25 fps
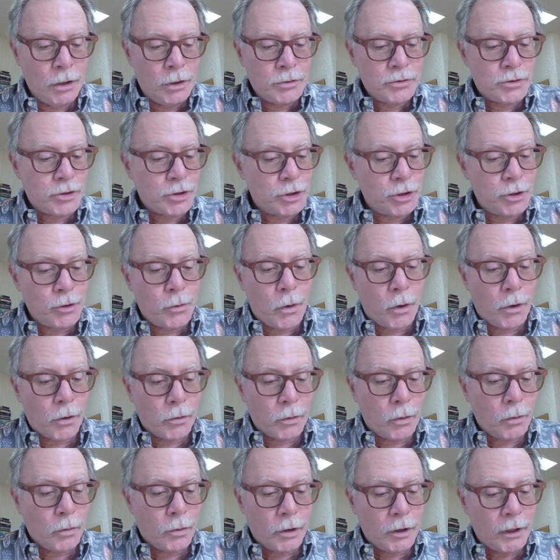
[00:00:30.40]
To you, O
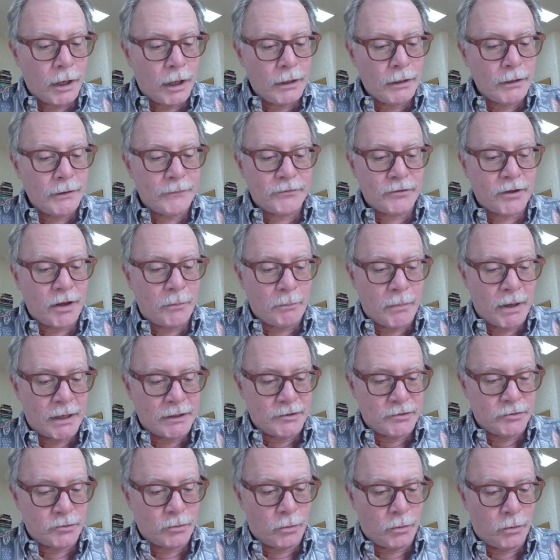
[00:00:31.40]
Lord, I lift up my
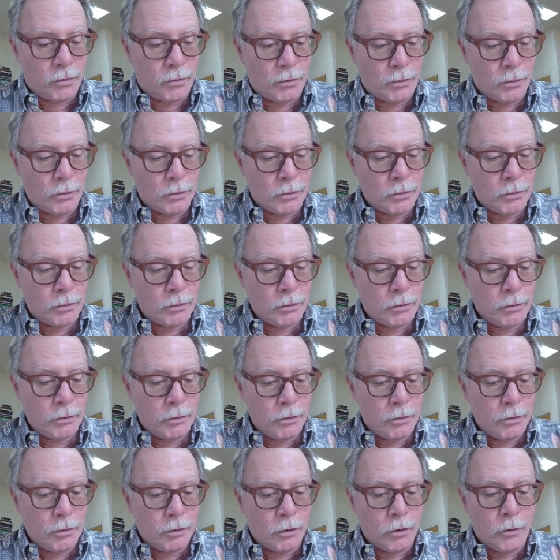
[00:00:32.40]

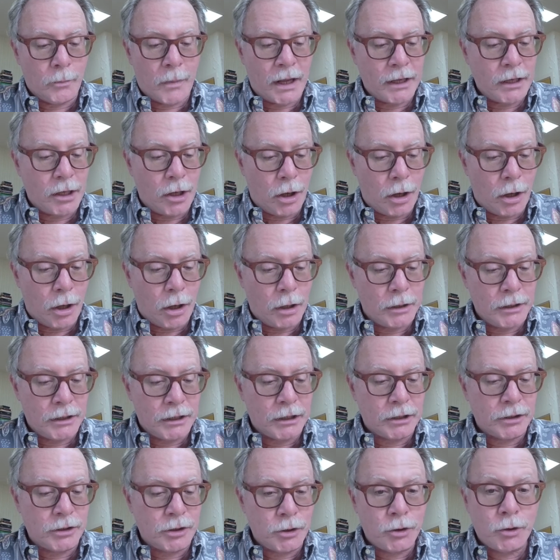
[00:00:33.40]
soul. O my God,
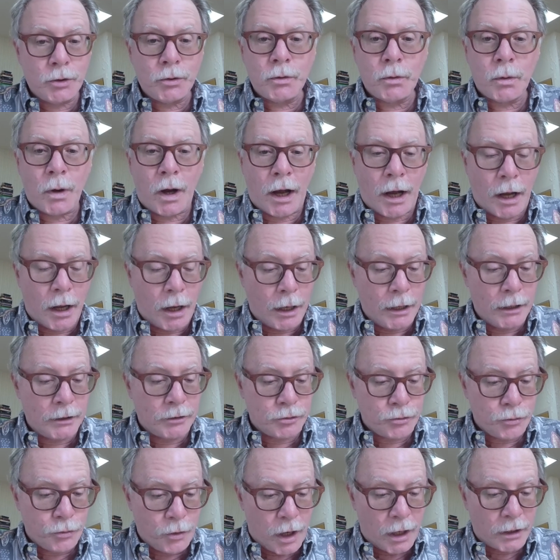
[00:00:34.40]
in you I
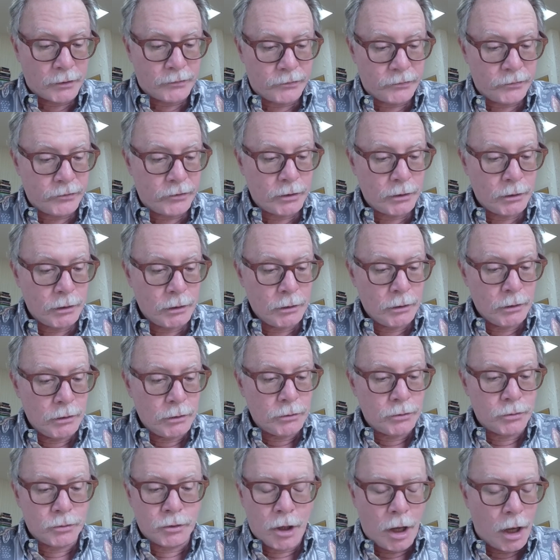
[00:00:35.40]
trust.
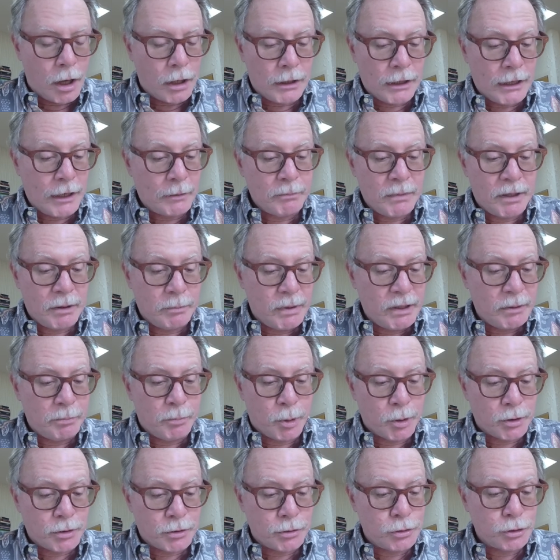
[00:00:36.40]
Do not let me be
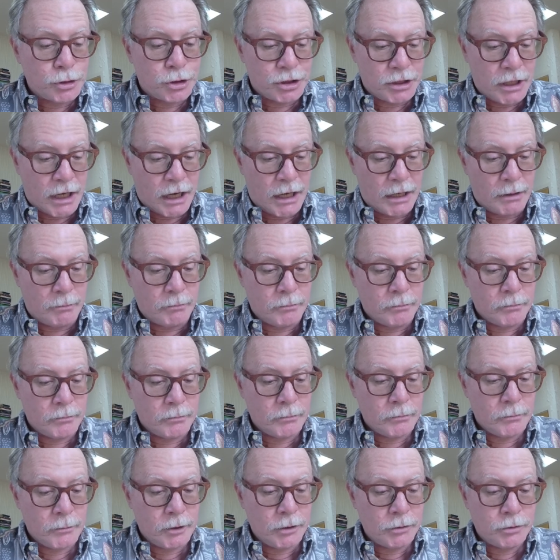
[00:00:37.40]
put to
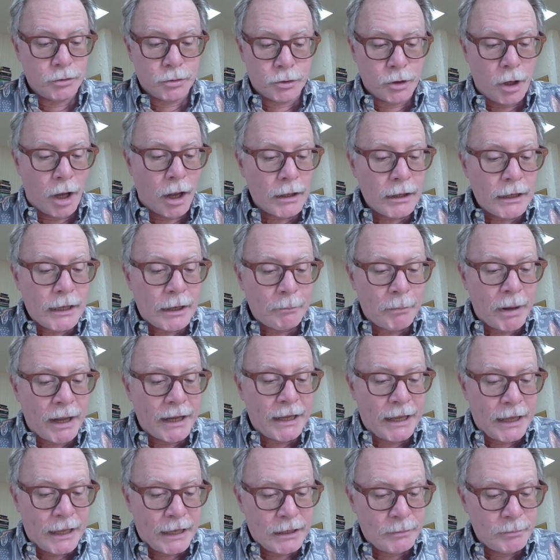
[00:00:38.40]
shame. Do not let my
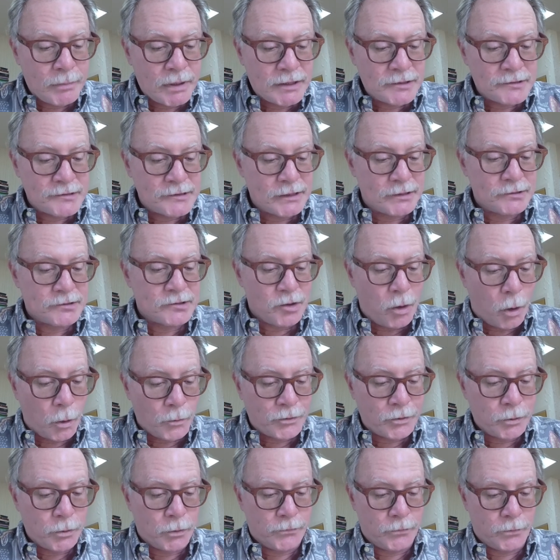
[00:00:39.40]
enemies
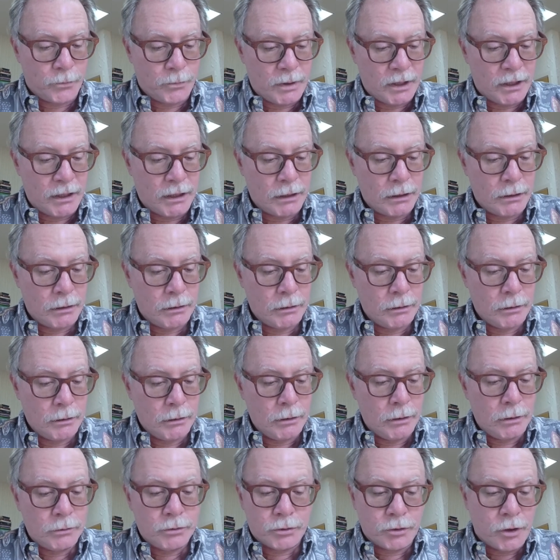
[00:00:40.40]
exult over me.
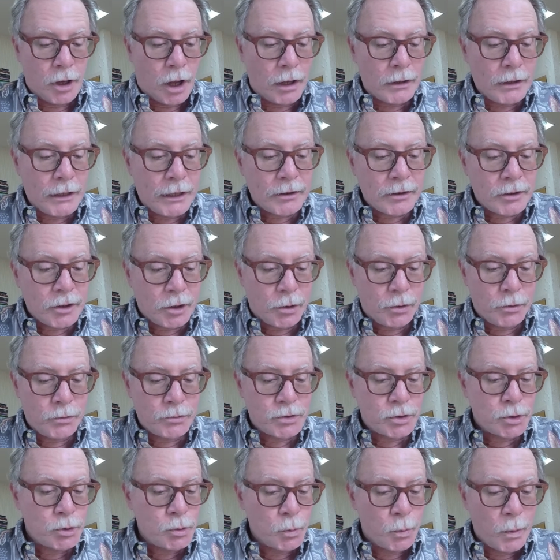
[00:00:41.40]
Do not let
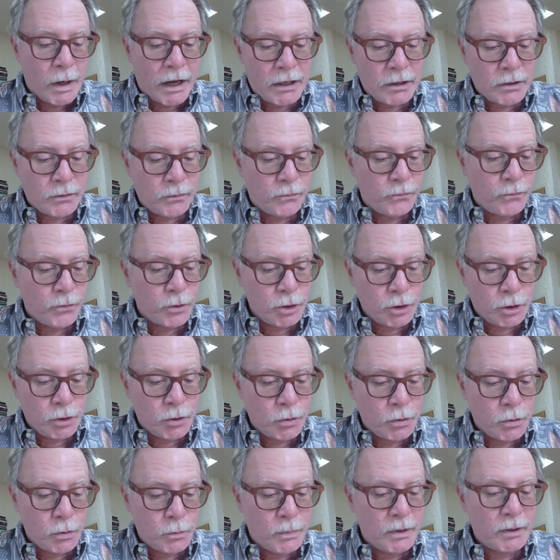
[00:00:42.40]
those who wait for
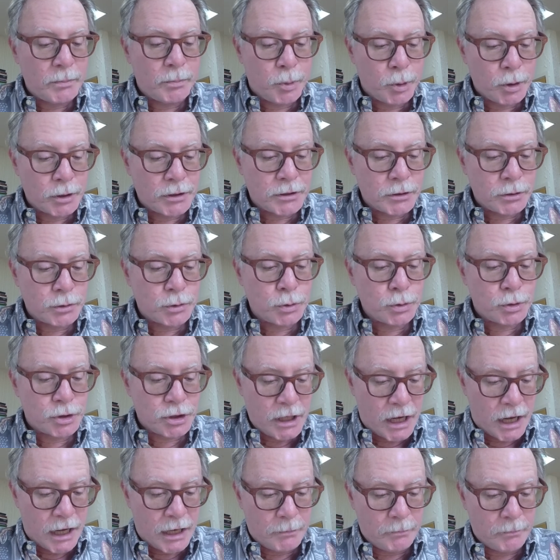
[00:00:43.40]
you be put to
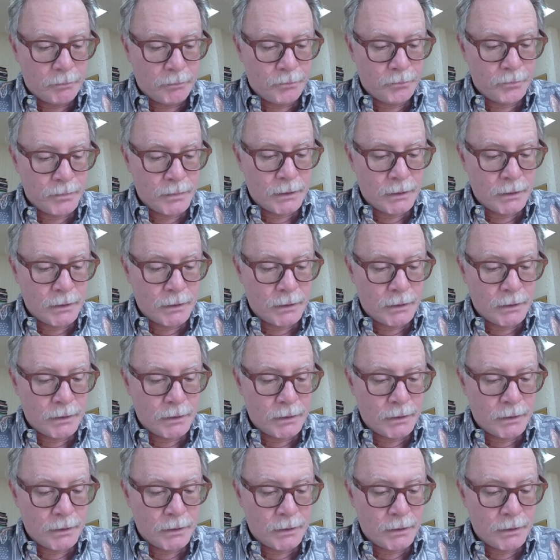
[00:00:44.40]
shame.